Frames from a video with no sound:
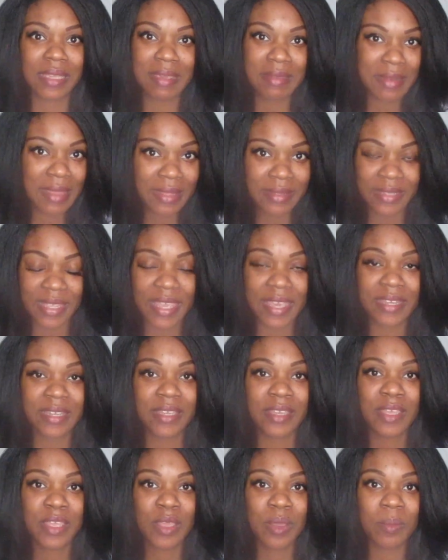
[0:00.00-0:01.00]
in
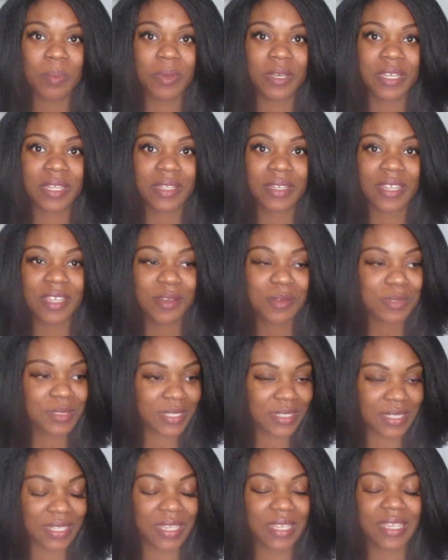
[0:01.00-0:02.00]
Atlanta, but here's
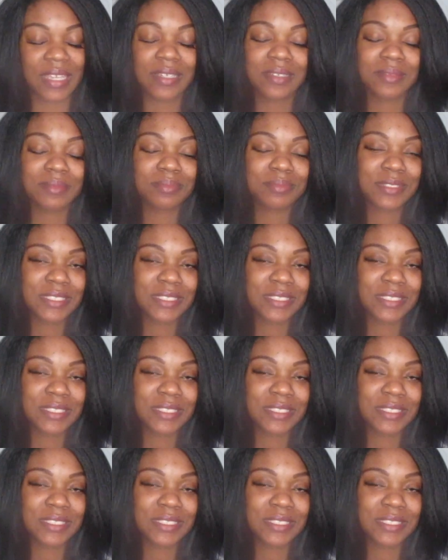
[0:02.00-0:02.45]
the thing.